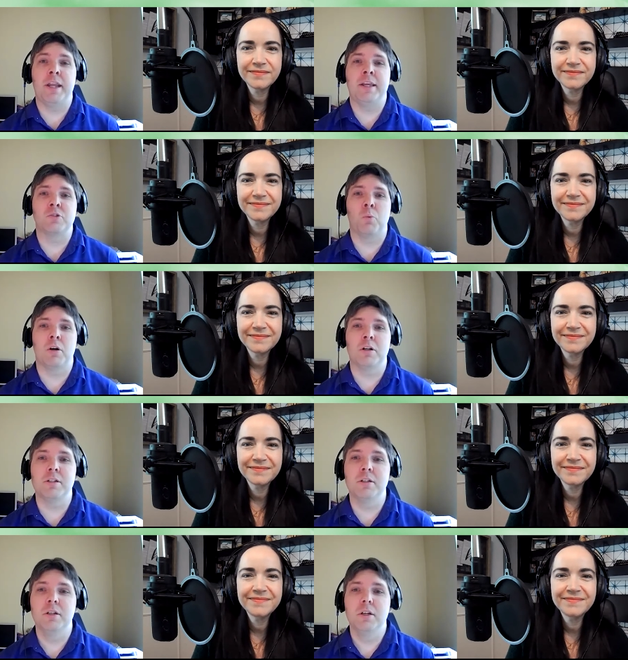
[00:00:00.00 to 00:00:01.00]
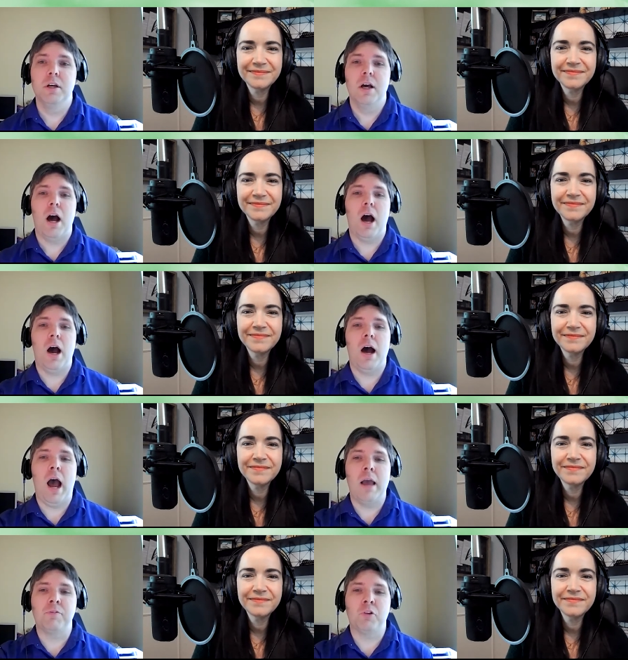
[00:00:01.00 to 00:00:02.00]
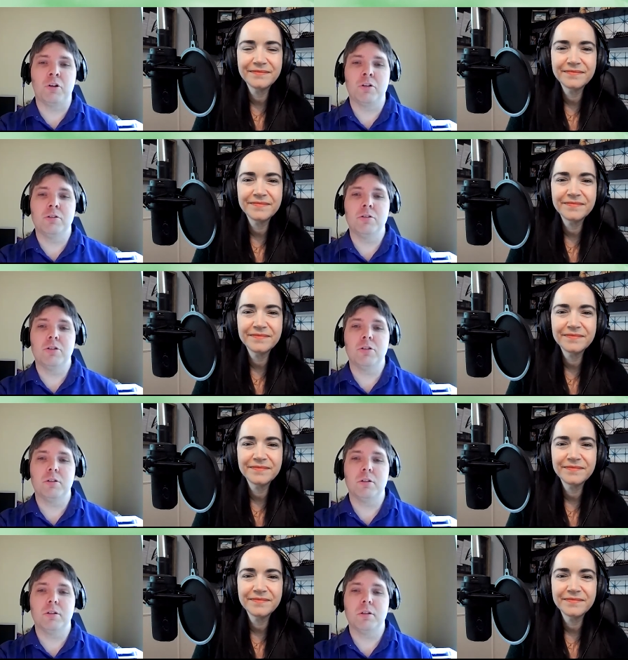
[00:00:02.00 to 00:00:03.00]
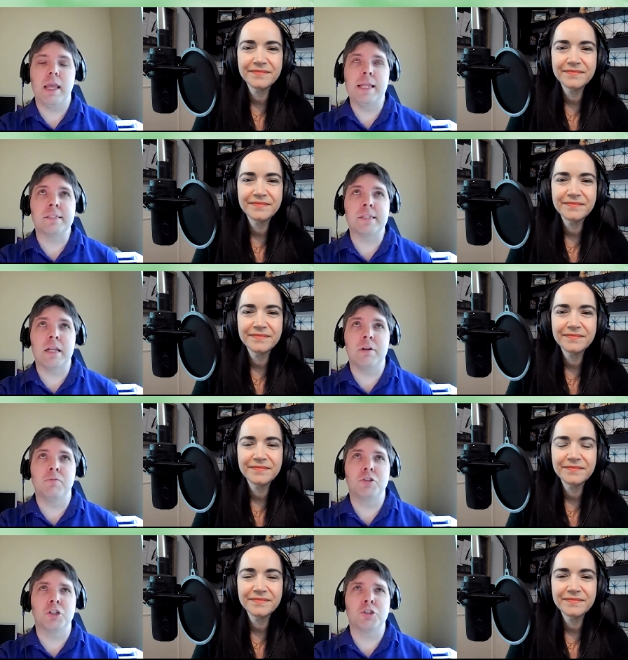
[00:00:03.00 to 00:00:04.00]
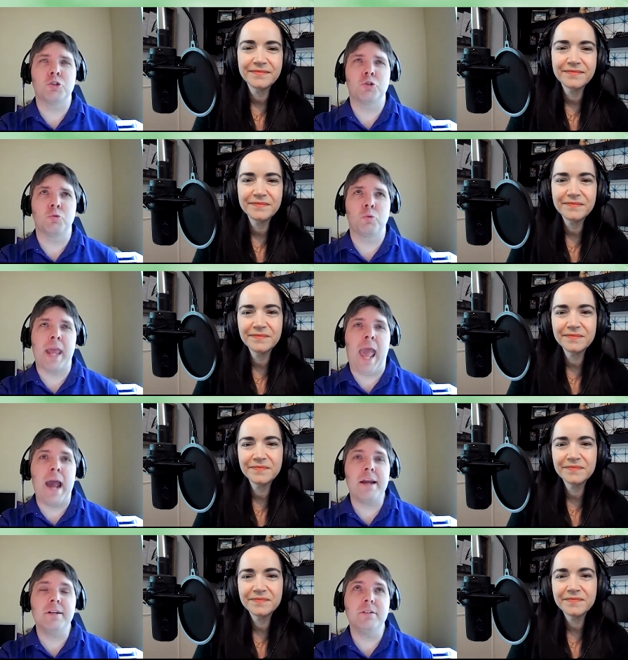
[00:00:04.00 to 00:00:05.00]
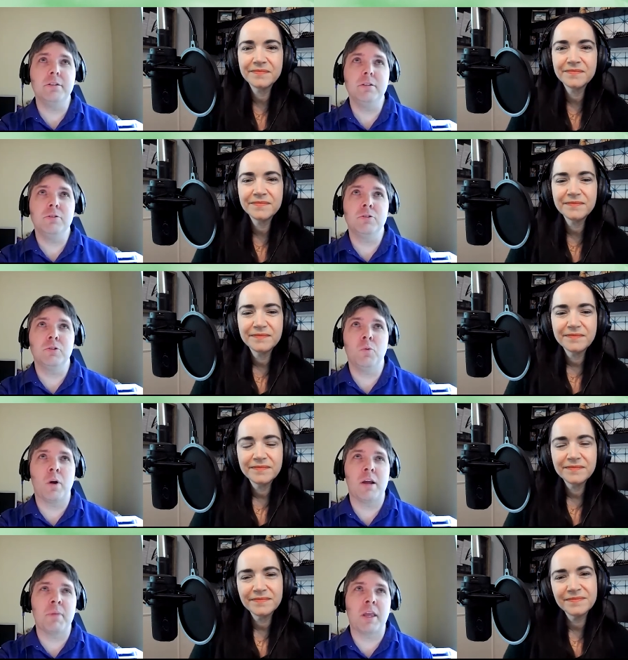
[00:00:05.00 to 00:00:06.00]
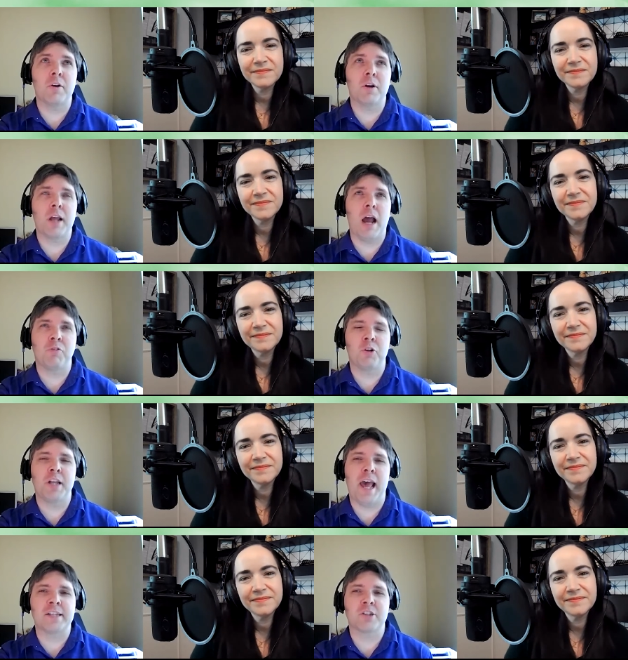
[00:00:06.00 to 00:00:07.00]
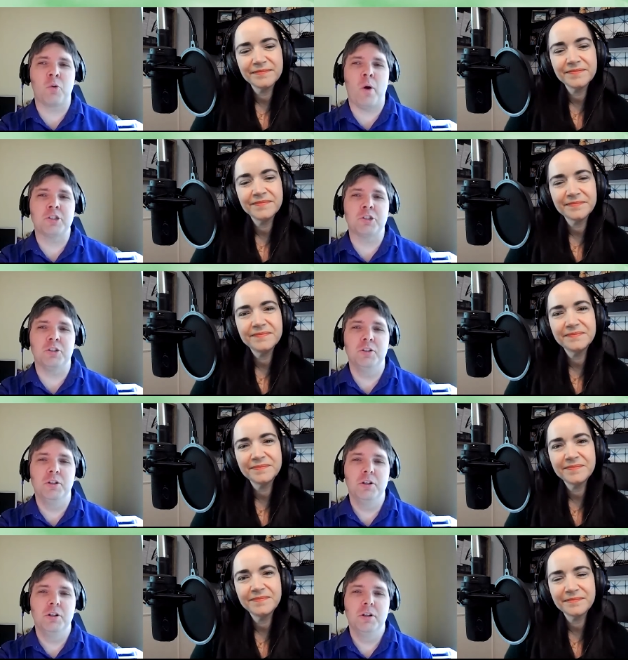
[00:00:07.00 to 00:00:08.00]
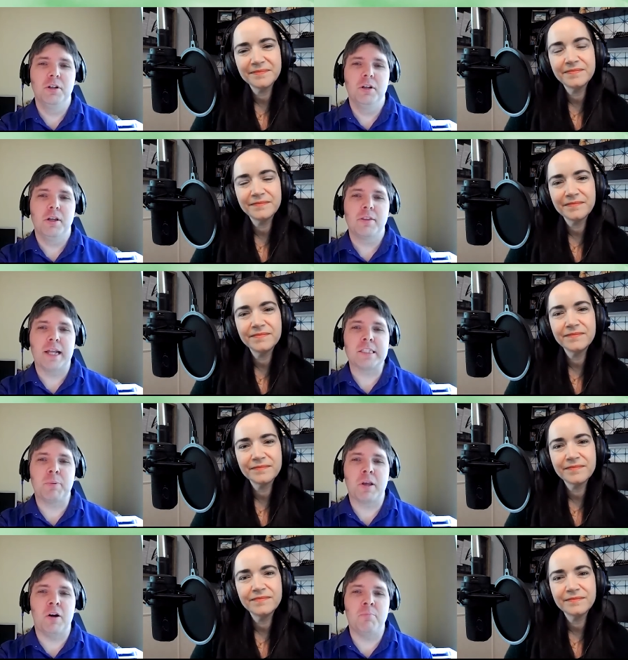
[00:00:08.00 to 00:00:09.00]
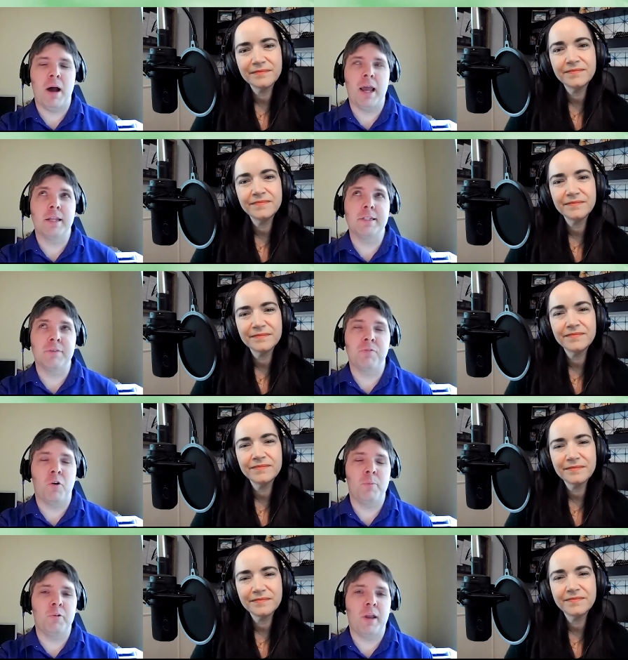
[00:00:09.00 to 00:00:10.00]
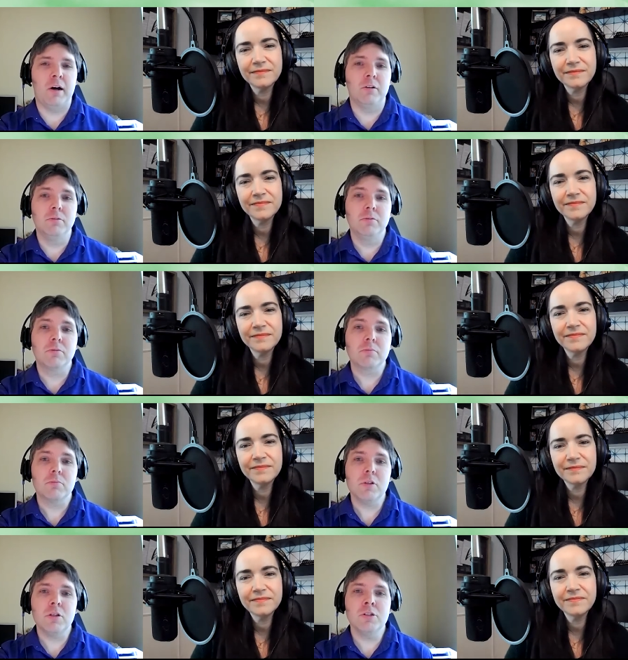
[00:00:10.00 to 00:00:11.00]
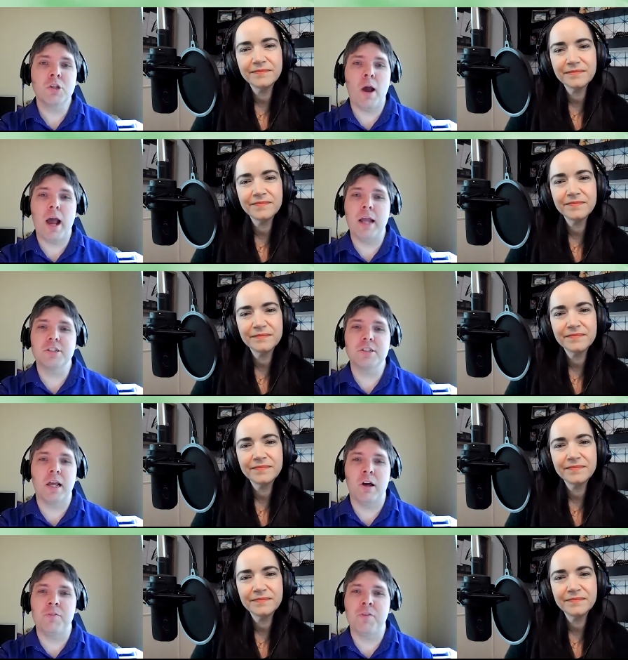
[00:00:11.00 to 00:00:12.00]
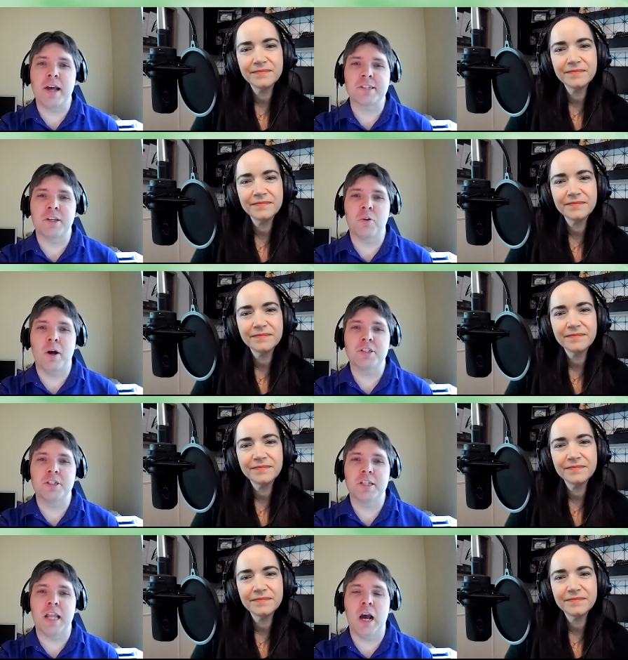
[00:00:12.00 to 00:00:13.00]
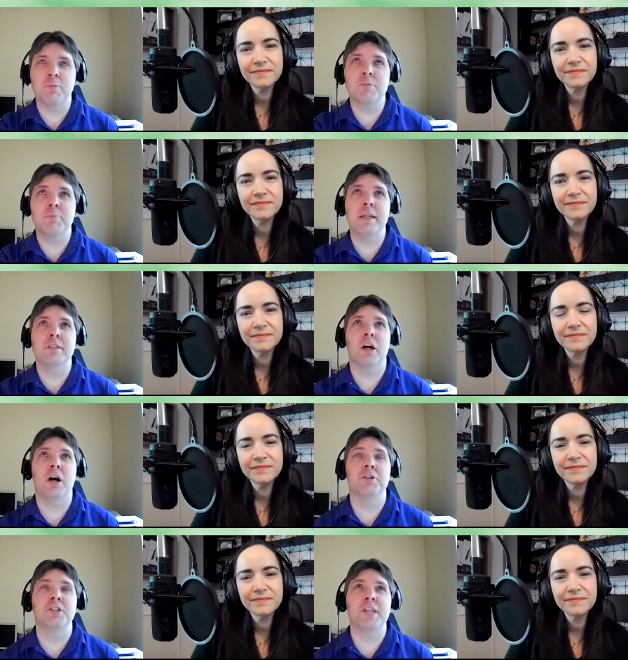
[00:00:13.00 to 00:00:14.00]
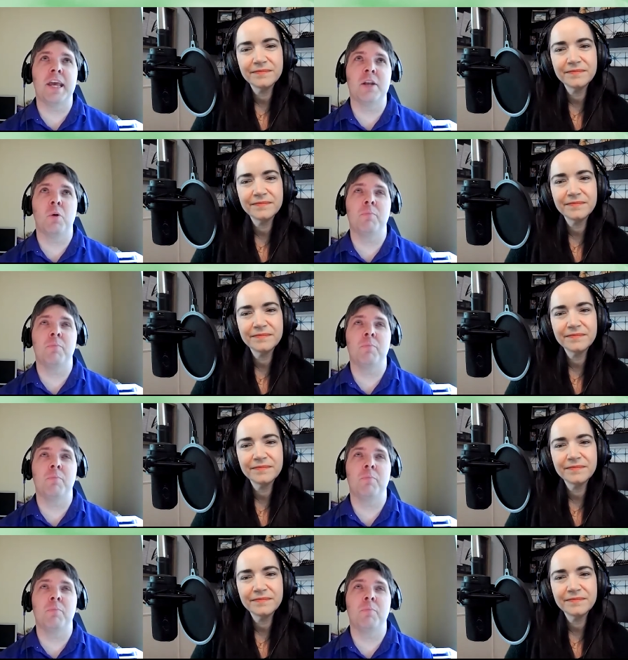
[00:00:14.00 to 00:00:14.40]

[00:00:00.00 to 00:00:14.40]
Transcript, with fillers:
Speaker 1: his word, I've learned, instead of just to react to what I'm hearing, I've learned to ask a question. That's become my default mode now. So I love asking questions. It helps me to understand what